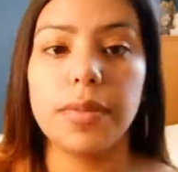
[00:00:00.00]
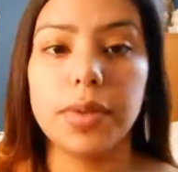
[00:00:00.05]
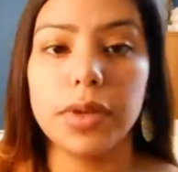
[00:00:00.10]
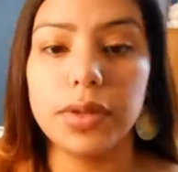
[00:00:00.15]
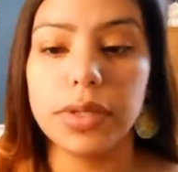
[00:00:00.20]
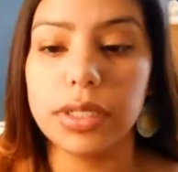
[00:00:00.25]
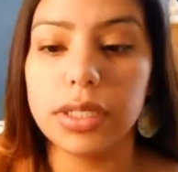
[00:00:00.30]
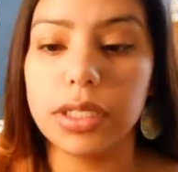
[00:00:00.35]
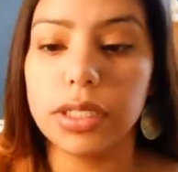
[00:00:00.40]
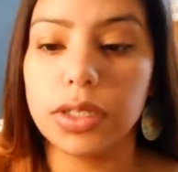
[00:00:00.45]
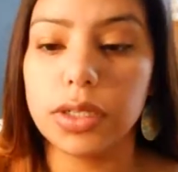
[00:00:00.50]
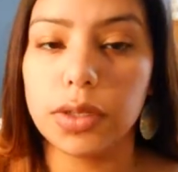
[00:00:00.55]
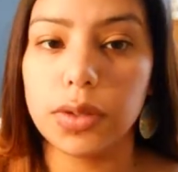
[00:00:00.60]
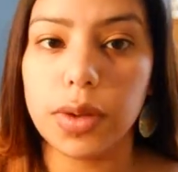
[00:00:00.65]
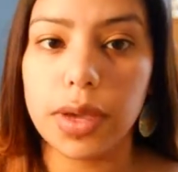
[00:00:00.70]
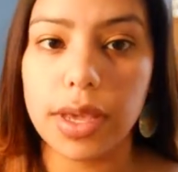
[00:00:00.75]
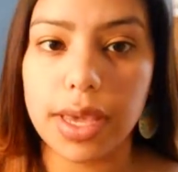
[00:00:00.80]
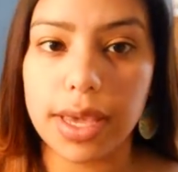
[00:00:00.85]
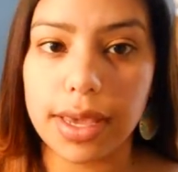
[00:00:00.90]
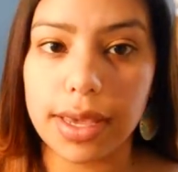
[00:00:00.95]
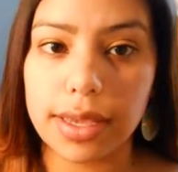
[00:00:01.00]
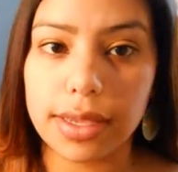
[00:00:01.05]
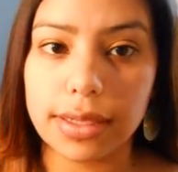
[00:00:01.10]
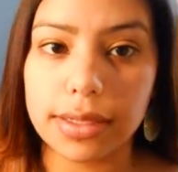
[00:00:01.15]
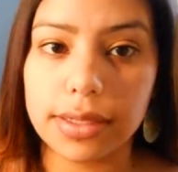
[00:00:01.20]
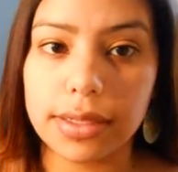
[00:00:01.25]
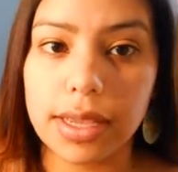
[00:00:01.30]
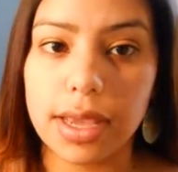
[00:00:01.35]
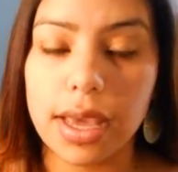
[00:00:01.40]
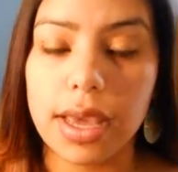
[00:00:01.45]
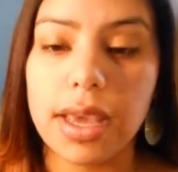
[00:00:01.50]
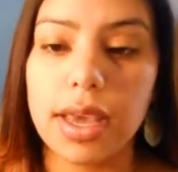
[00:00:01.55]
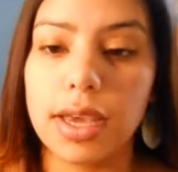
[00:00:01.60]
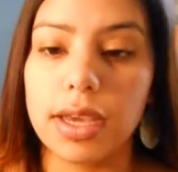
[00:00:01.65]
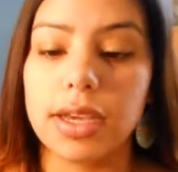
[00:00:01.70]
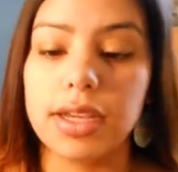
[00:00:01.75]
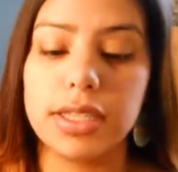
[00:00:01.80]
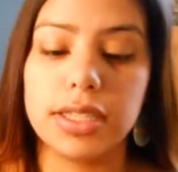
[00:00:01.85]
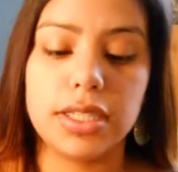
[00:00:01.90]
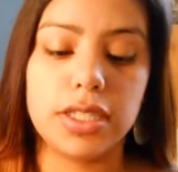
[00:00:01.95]
What I'm going to do is
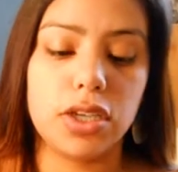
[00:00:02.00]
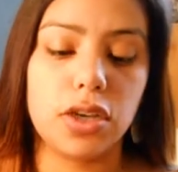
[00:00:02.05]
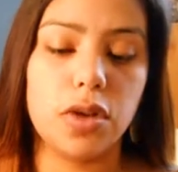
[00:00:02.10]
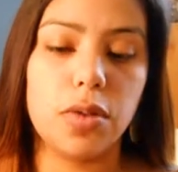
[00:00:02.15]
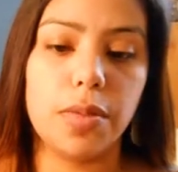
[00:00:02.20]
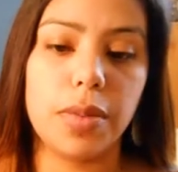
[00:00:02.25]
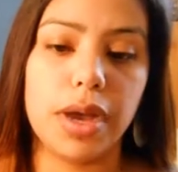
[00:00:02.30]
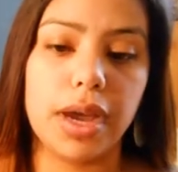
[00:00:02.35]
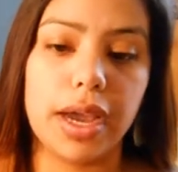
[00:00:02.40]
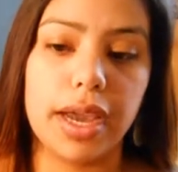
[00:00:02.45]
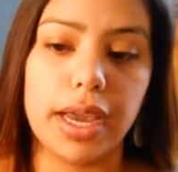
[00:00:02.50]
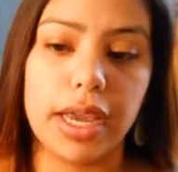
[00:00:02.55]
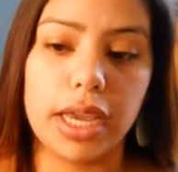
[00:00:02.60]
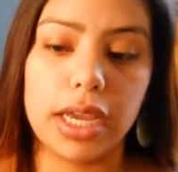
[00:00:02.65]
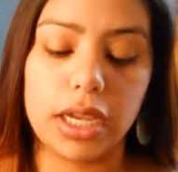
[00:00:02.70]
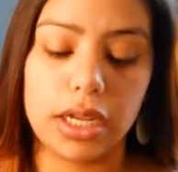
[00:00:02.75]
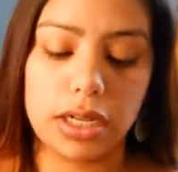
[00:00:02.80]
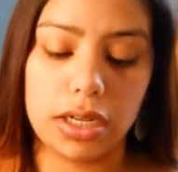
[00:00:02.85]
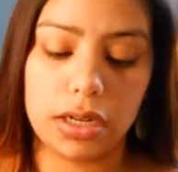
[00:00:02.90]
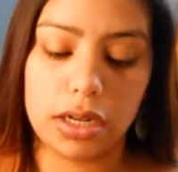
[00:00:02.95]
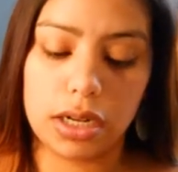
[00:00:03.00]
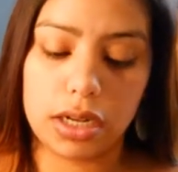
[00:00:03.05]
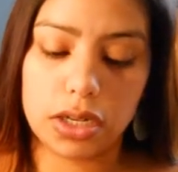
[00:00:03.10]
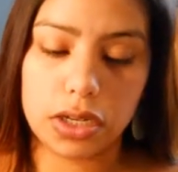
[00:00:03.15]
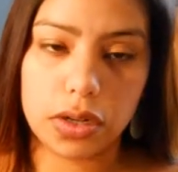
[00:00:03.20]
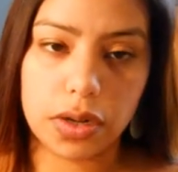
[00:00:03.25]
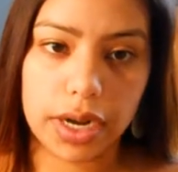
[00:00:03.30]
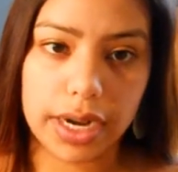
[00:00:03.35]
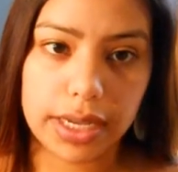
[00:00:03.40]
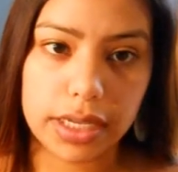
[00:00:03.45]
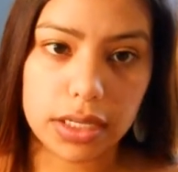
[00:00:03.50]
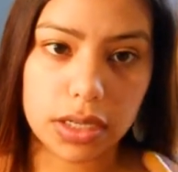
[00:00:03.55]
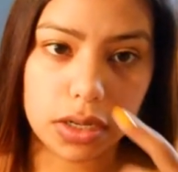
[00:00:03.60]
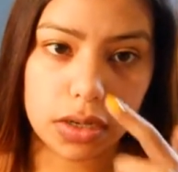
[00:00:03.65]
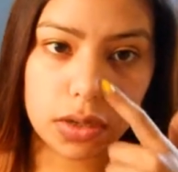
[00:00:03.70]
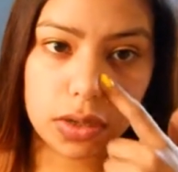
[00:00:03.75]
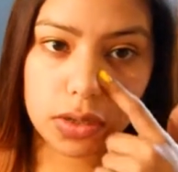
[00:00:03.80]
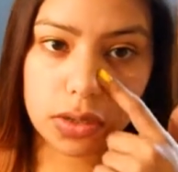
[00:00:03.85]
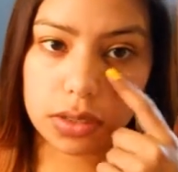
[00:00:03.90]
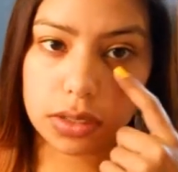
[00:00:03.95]
conceal my under eye
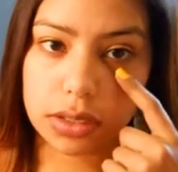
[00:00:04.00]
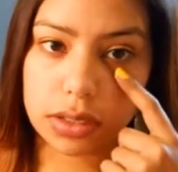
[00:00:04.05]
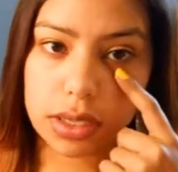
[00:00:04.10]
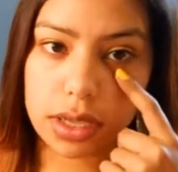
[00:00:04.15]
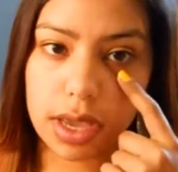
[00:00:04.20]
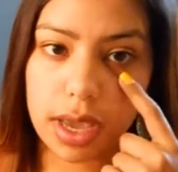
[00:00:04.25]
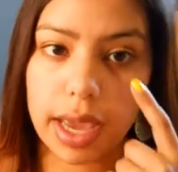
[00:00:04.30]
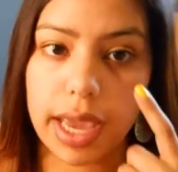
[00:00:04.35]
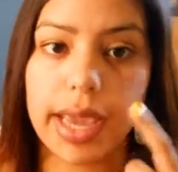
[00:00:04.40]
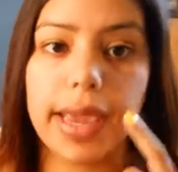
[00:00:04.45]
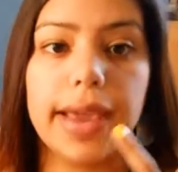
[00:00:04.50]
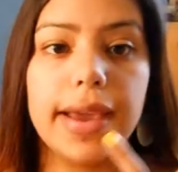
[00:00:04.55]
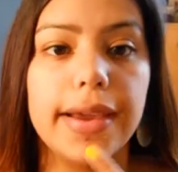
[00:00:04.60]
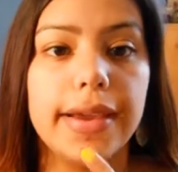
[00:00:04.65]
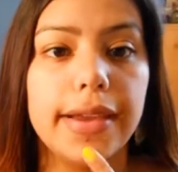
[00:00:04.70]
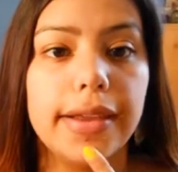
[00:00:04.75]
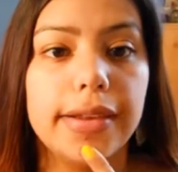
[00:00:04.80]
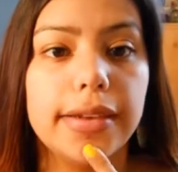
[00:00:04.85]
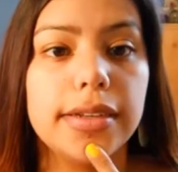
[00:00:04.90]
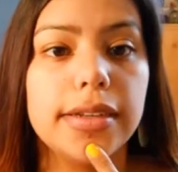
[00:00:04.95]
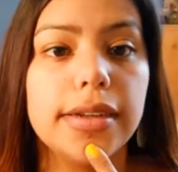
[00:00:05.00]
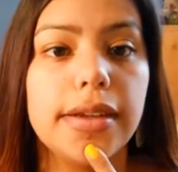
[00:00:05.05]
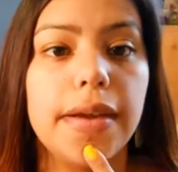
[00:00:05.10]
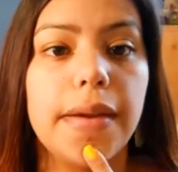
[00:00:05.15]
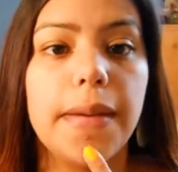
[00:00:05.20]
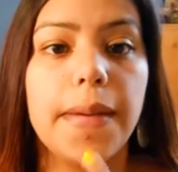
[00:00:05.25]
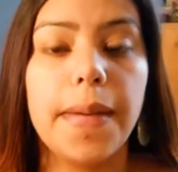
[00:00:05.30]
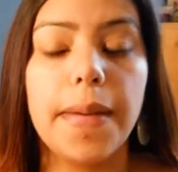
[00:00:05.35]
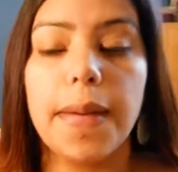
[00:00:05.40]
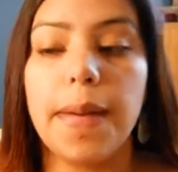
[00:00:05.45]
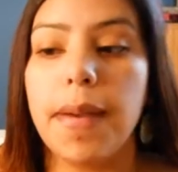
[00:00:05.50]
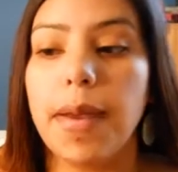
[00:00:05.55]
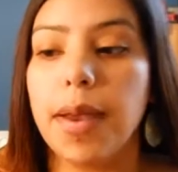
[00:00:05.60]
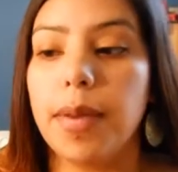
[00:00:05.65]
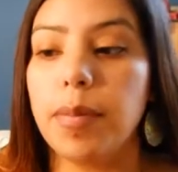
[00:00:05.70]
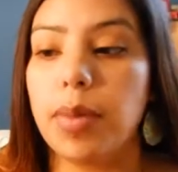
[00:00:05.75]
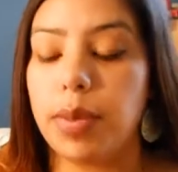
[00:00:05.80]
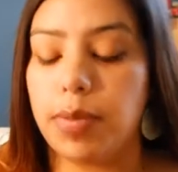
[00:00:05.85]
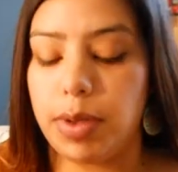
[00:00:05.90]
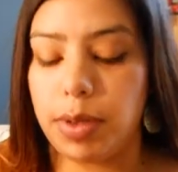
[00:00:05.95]
circles and
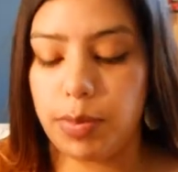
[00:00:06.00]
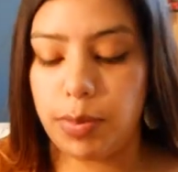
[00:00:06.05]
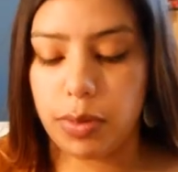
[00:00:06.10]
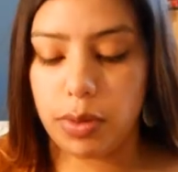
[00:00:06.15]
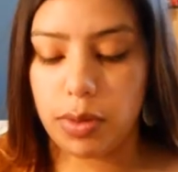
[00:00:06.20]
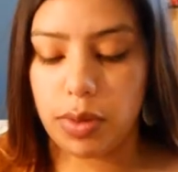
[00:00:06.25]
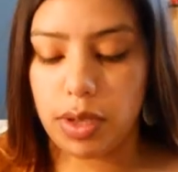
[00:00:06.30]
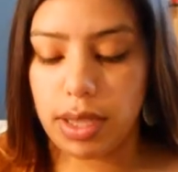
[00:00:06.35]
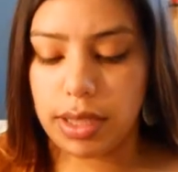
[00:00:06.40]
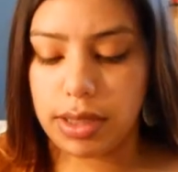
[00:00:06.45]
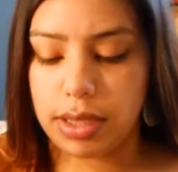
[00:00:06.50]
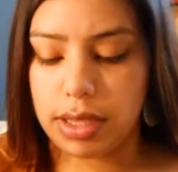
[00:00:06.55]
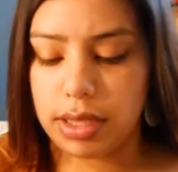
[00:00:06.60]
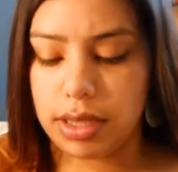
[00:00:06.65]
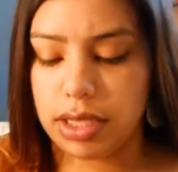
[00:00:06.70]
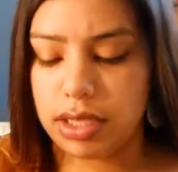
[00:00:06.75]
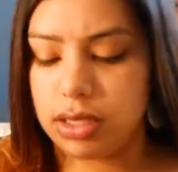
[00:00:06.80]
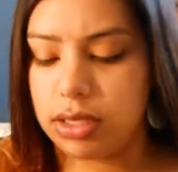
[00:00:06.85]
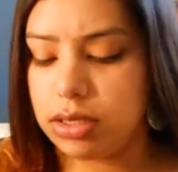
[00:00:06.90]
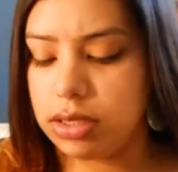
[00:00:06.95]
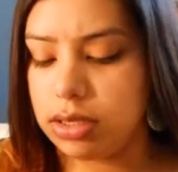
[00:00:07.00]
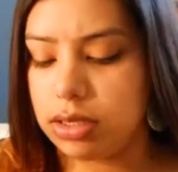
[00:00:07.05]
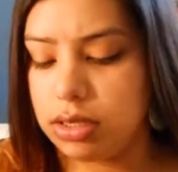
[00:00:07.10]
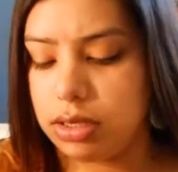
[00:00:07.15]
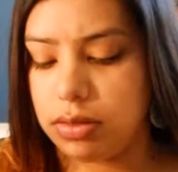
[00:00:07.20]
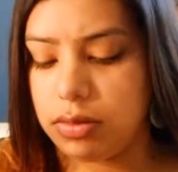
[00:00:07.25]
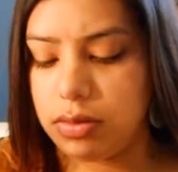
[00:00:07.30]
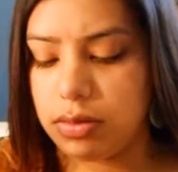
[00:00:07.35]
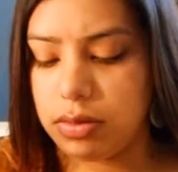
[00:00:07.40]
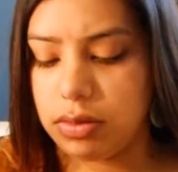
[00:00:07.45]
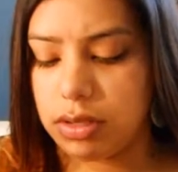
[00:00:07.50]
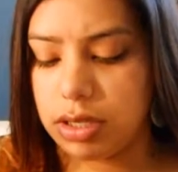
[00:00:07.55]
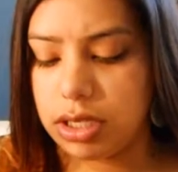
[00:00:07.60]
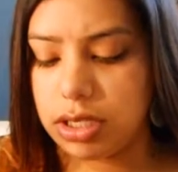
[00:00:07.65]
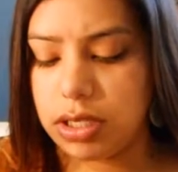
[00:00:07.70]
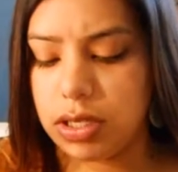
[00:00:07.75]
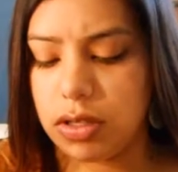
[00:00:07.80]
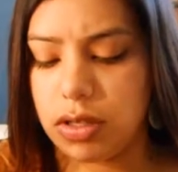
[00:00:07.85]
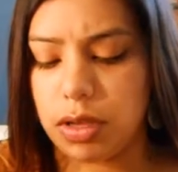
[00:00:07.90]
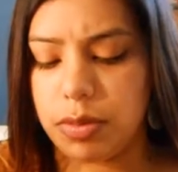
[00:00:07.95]
my pimple, and then the
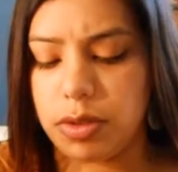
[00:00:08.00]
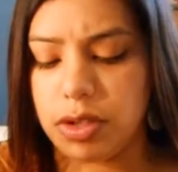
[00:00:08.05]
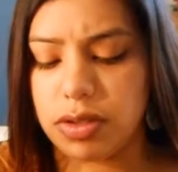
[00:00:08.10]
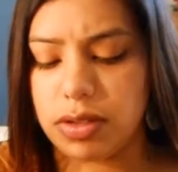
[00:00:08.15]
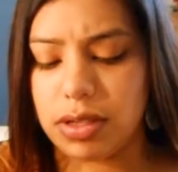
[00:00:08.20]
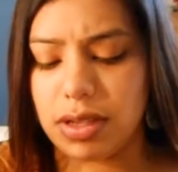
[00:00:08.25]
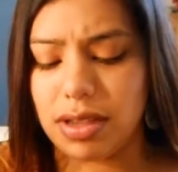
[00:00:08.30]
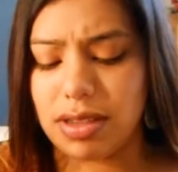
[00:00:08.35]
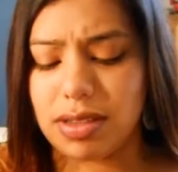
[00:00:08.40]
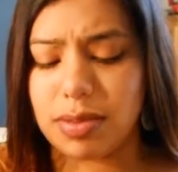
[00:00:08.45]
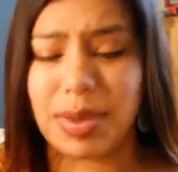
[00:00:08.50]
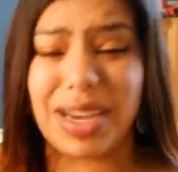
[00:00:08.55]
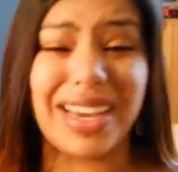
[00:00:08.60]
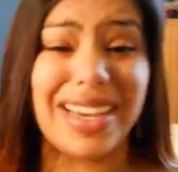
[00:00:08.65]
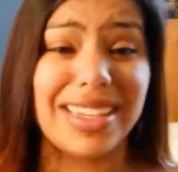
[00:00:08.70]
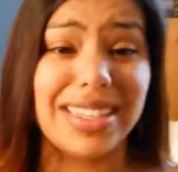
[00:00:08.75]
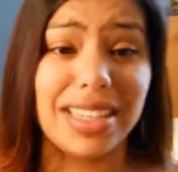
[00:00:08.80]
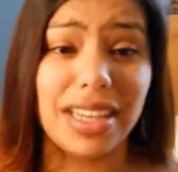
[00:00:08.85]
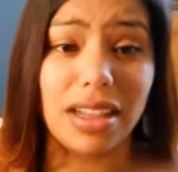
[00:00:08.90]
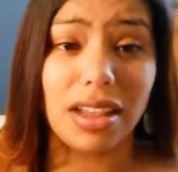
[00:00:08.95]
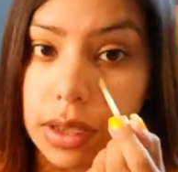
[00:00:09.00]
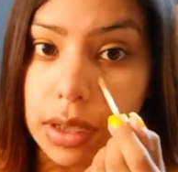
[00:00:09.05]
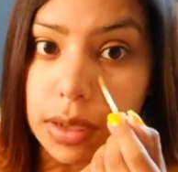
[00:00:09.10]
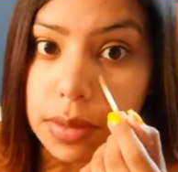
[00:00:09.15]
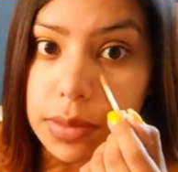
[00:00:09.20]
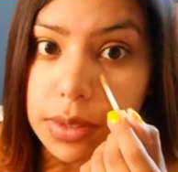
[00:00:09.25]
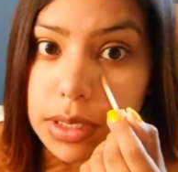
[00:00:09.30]
concealer I'm using is by Estee Lauder.